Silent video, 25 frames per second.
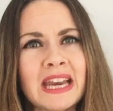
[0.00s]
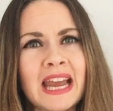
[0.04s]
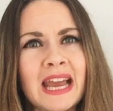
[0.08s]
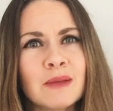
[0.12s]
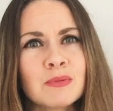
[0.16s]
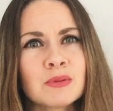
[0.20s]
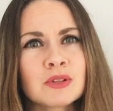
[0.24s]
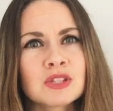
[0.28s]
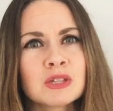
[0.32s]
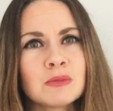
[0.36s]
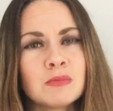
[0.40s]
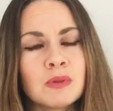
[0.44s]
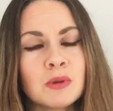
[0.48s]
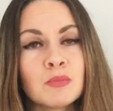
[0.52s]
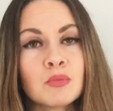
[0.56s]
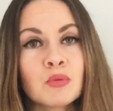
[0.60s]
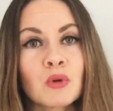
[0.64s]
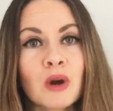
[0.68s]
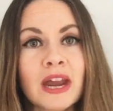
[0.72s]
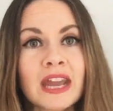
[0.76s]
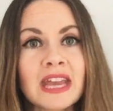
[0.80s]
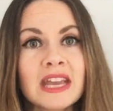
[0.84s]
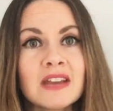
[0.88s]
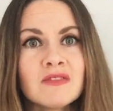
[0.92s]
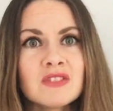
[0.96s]
able to be
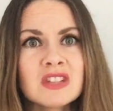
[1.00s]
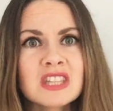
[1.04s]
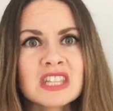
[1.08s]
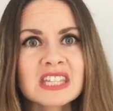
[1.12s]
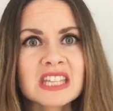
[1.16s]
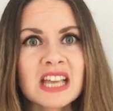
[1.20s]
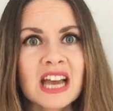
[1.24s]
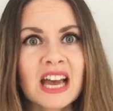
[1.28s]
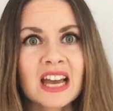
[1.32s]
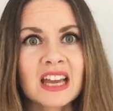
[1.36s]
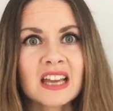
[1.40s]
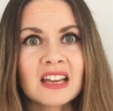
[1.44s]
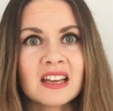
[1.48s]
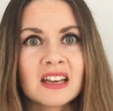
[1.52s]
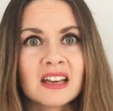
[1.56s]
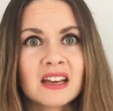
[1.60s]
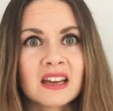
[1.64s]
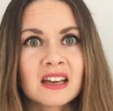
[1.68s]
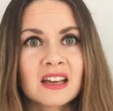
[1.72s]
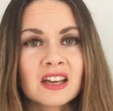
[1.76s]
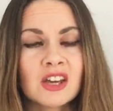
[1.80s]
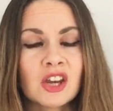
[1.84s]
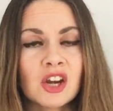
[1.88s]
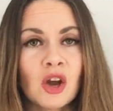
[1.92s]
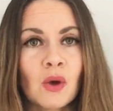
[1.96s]
brave and say,
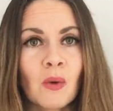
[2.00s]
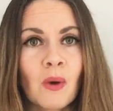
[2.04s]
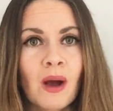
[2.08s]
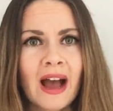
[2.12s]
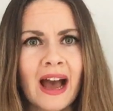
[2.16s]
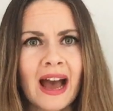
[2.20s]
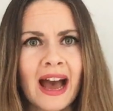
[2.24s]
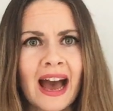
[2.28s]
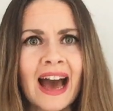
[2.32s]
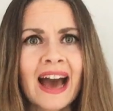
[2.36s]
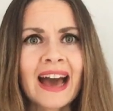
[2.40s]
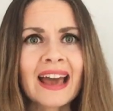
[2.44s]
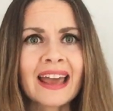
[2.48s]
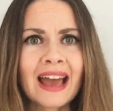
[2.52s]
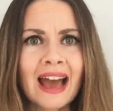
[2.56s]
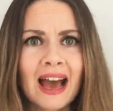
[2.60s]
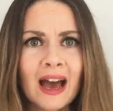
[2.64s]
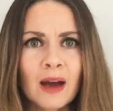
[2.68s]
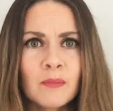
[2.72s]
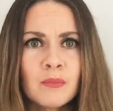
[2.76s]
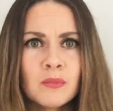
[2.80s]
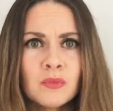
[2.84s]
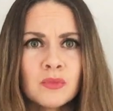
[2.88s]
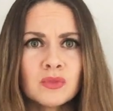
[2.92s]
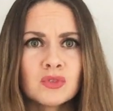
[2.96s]
I
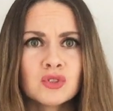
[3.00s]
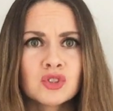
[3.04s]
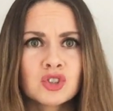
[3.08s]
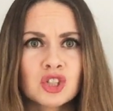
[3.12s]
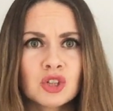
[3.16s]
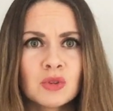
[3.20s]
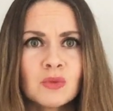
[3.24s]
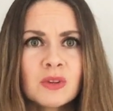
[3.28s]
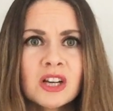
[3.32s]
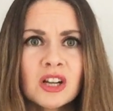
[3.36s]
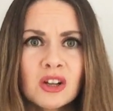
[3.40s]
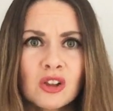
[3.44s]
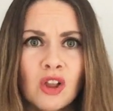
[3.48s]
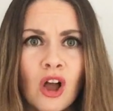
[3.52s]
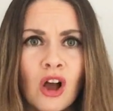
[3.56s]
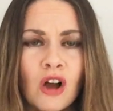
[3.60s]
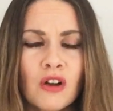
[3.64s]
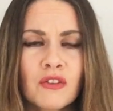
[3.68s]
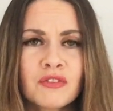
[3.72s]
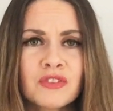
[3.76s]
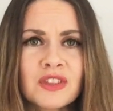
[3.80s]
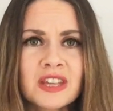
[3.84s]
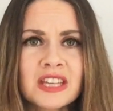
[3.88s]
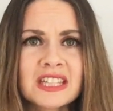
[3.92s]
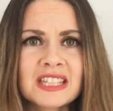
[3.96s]
am doing a lot
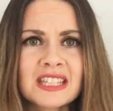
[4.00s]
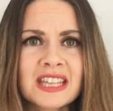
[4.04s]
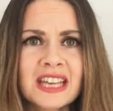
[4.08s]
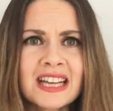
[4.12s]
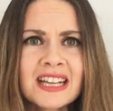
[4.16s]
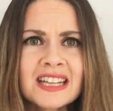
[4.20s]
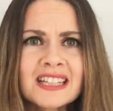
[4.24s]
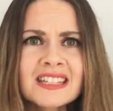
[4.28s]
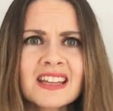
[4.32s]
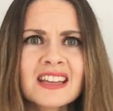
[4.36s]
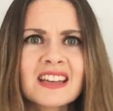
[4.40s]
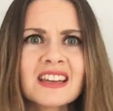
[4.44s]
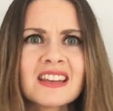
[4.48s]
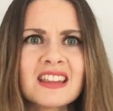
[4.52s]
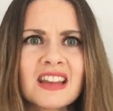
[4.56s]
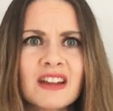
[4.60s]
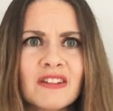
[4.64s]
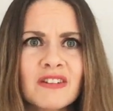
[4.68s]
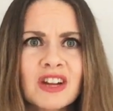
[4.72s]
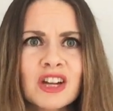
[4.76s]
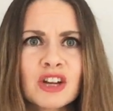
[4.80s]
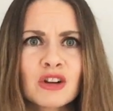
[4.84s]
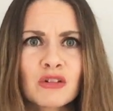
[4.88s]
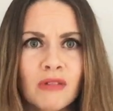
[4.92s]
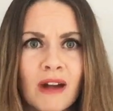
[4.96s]
of these things and they're
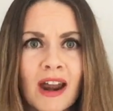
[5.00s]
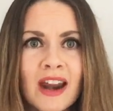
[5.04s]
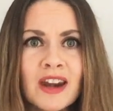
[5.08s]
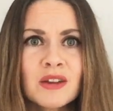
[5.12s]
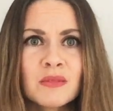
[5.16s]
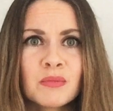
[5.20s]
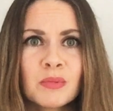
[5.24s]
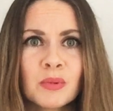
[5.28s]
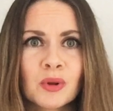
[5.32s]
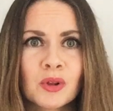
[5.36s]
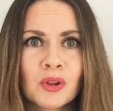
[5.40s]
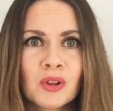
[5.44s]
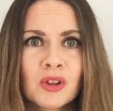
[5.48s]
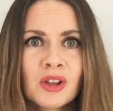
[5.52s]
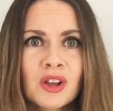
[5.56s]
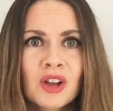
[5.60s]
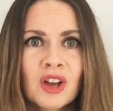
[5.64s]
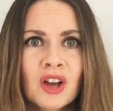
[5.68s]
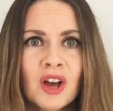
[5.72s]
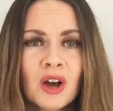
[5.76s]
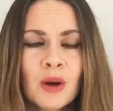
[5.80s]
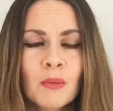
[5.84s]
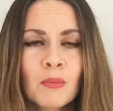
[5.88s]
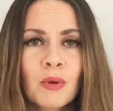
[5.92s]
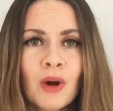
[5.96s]
incredible,
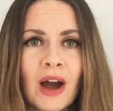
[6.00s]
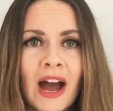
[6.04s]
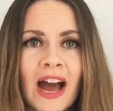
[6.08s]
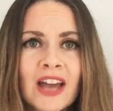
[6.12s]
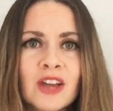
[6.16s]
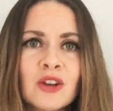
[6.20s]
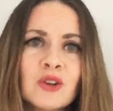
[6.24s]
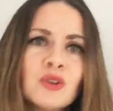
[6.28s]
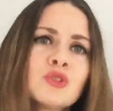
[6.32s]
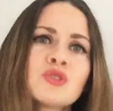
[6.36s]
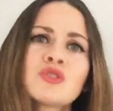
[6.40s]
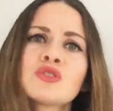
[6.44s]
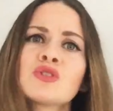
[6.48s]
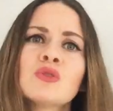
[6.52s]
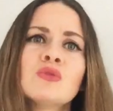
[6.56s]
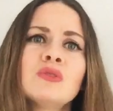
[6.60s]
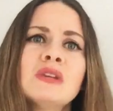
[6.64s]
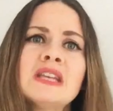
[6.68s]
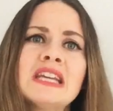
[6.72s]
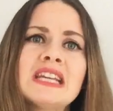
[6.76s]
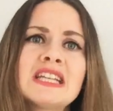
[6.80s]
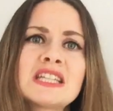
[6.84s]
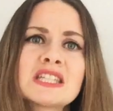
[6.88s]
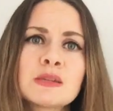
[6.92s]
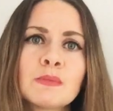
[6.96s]
but I also
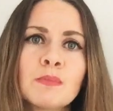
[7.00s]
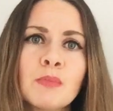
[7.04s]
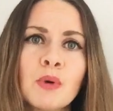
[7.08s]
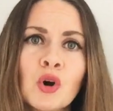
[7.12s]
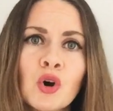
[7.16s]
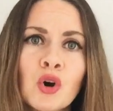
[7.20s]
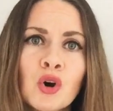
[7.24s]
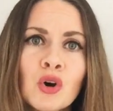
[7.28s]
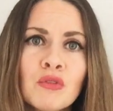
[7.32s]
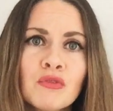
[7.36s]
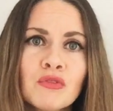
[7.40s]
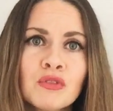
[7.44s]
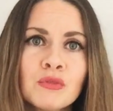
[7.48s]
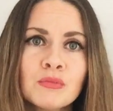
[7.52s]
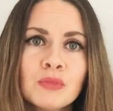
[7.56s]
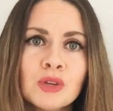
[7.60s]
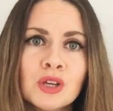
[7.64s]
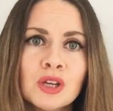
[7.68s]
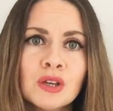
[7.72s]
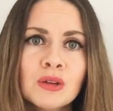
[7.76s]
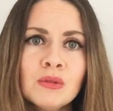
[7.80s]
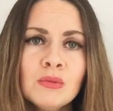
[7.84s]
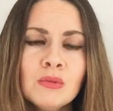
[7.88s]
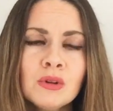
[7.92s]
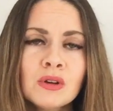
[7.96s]
need support from
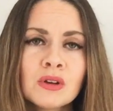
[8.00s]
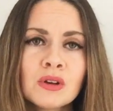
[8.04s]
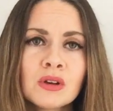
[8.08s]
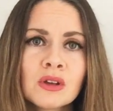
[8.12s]
you.